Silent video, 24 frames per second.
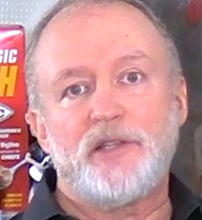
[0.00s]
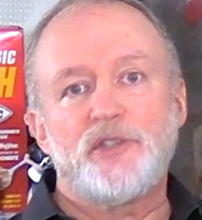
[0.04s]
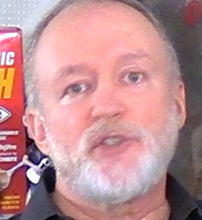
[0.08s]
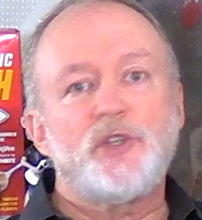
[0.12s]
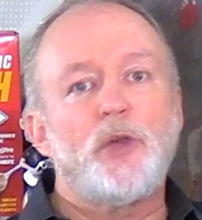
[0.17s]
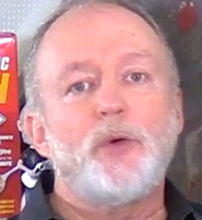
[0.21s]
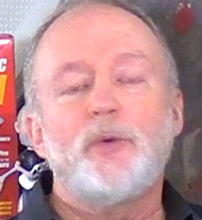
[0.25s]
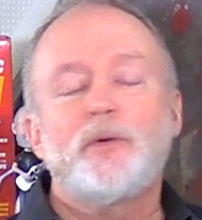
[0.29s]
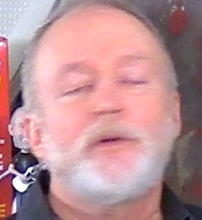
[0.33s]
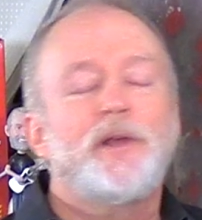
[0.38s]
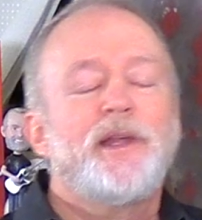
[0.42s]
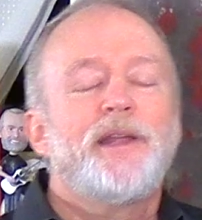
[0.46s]

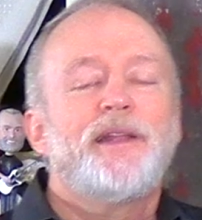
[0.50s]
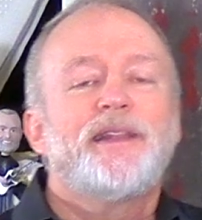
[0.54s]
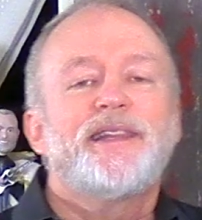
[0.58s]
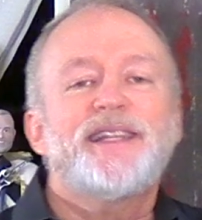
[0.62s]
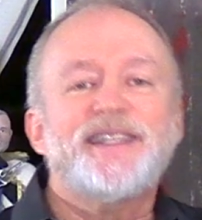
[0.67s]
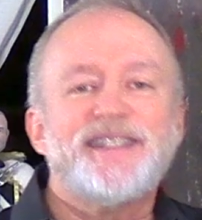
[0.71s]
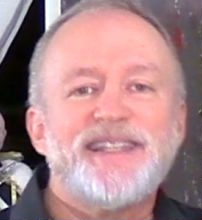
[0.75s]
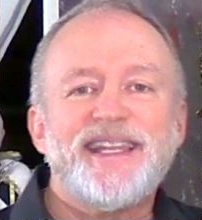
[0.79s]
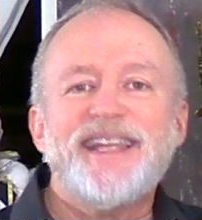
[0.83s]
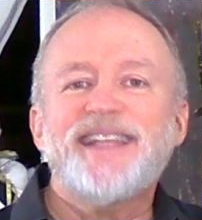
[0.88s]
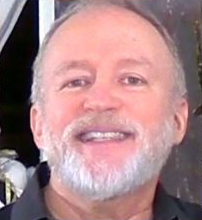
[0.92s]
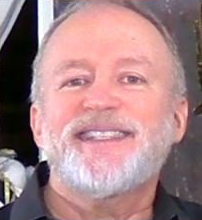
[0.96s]
so
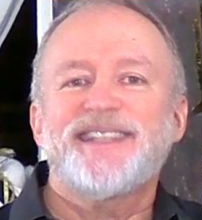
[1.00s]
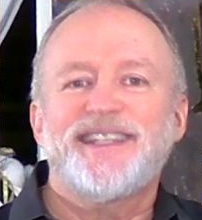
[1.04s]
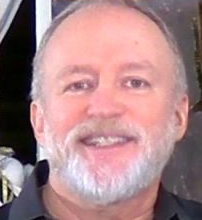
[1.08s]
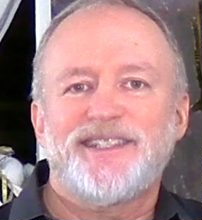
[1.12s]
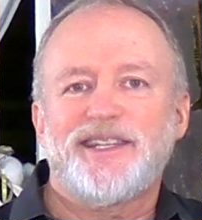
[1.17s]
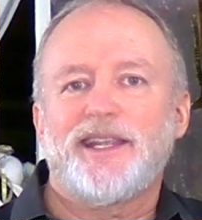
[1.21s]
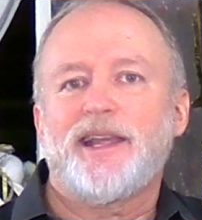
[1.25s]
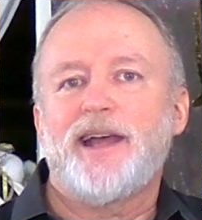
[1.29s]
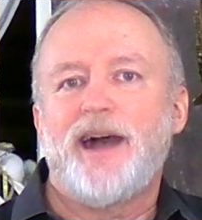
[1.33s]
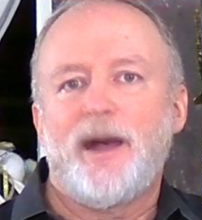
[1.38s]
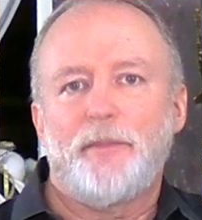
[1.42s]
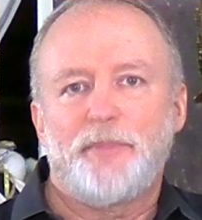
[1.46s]
this isn't
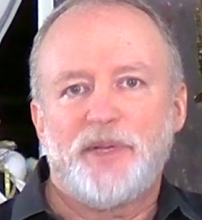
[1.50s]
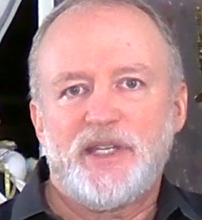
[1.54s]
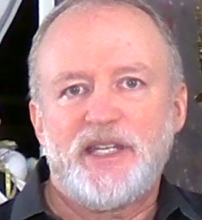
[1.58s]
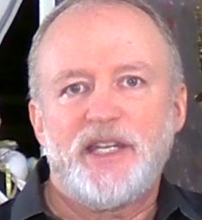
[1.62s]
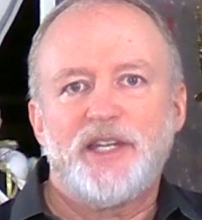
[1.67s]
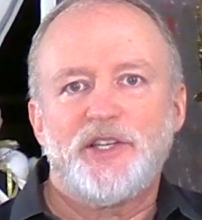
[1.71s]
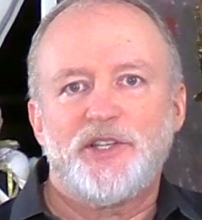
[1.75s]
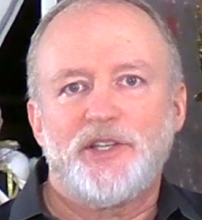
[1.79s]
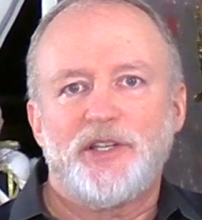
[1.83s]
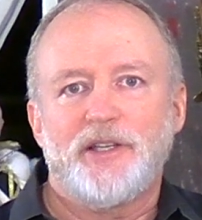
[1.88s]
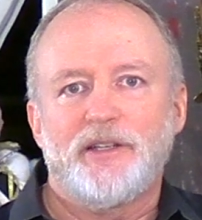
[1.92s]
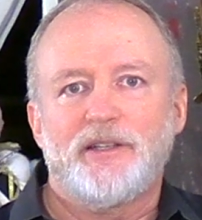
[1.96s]
a
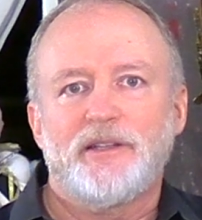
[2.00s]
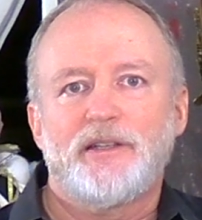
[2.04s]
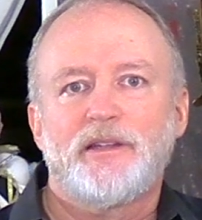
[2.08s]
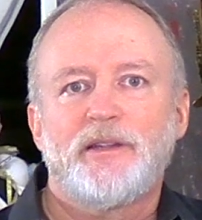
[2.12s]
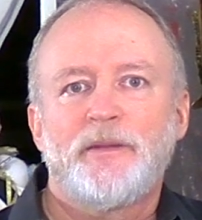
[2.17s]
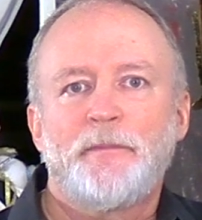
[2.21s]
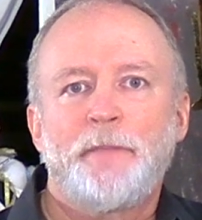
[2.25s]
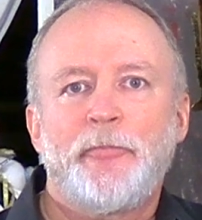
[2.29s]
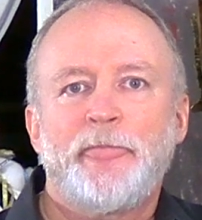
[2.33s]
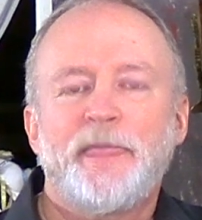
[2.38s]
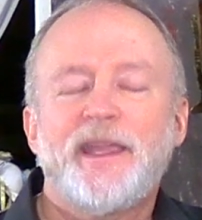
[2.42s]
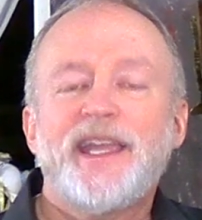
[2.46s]
competition.
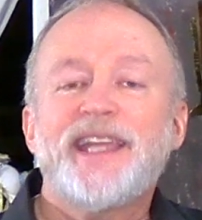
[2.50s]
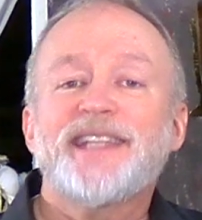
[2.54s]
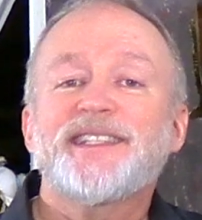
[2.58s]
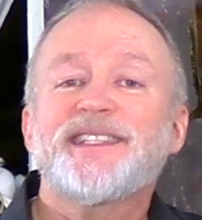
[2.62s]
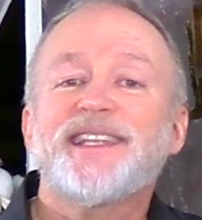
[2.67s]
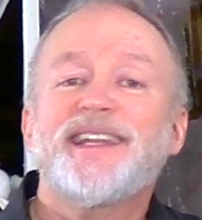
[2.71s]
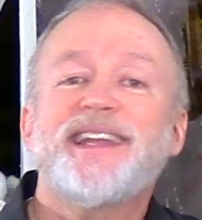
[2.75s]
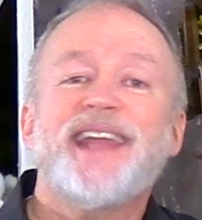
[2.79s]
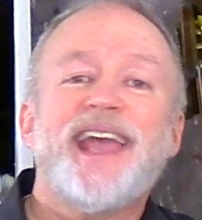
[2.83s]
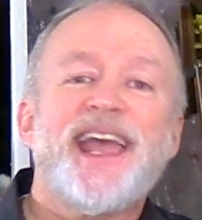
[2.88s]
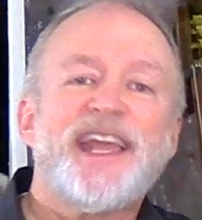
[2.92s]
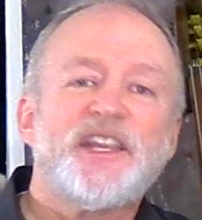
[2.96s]
It's
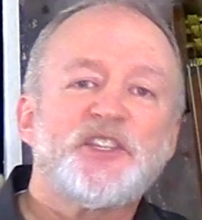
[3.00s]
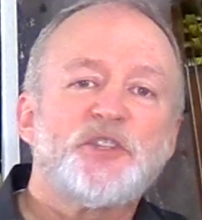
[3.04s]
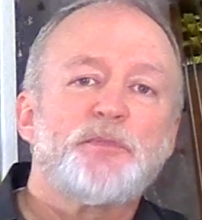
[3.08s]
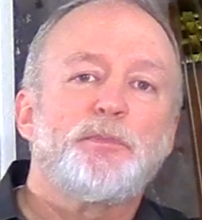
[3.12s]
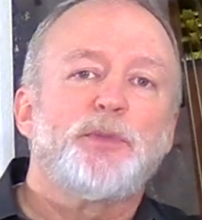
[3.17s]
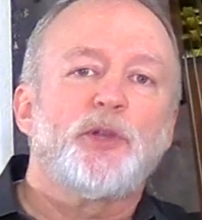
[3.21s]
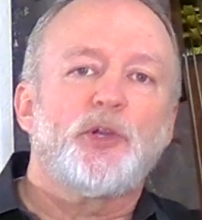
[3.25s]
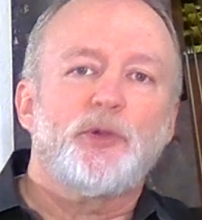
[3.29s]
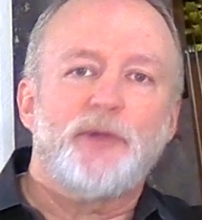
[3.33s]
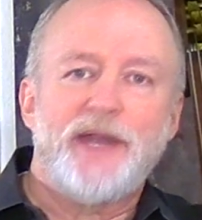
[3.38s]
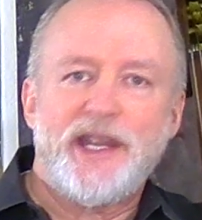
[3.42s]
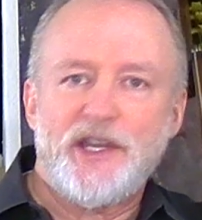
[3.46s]
an
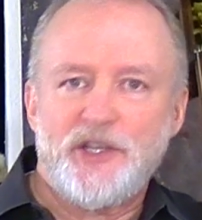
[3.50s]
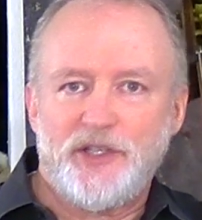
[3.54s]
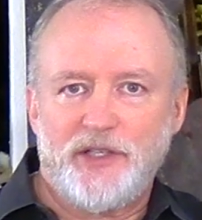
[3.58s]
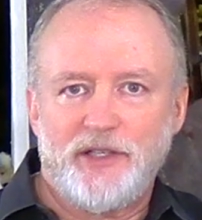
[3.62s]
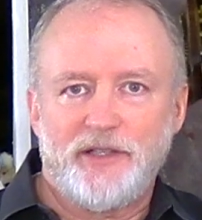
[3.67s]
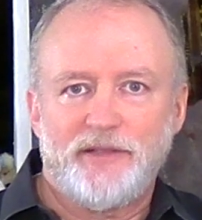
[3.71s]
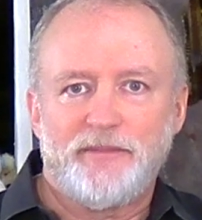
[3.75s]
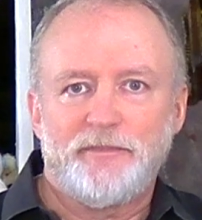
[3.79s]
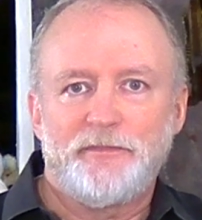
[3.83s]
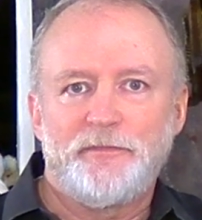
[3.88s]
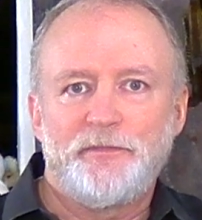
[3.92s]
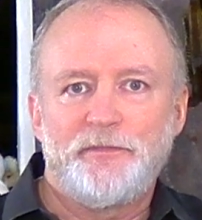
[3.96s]
exploration.